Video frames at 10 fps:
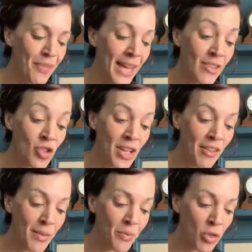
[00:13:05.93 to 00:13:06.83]
It
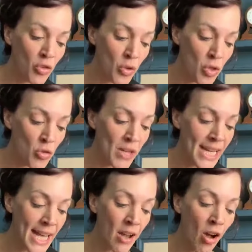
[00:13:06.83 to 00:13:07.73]
chirruped through
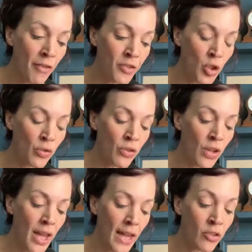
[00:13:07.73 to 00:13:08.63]
3.5 tunes
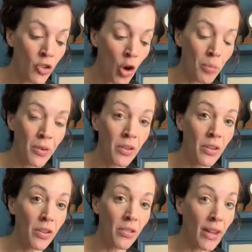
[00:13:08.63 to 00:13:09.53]
and stopped,
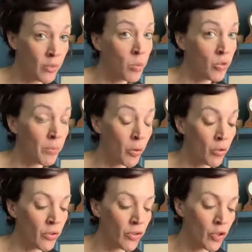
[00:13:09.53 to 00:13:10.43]
as music
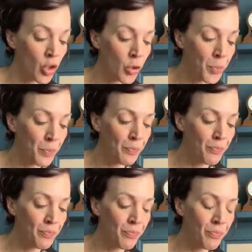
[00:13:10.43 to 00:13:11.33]
boxes do.
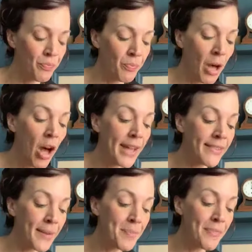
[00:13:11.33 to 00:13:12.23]
Behind
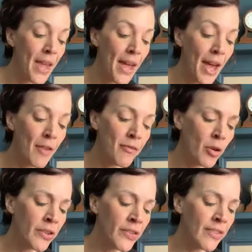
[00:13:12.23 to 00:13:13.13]
him, a
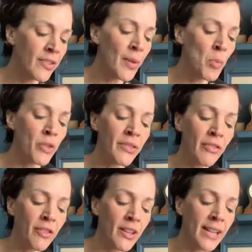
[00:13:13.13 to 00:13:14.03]
voice said somewhat
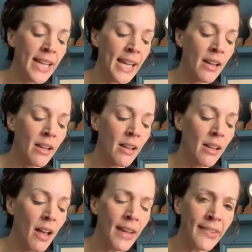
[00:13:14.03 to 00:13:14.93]
diffidently,
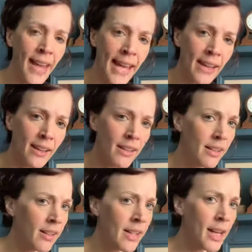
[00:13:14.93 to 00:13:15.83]
"I say,
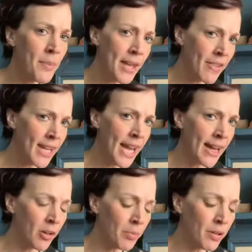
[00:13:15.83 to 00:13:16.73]
can I be of any
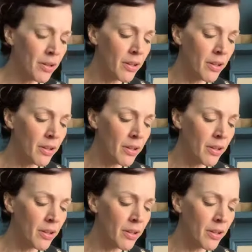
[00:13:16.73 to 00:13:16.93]
help?"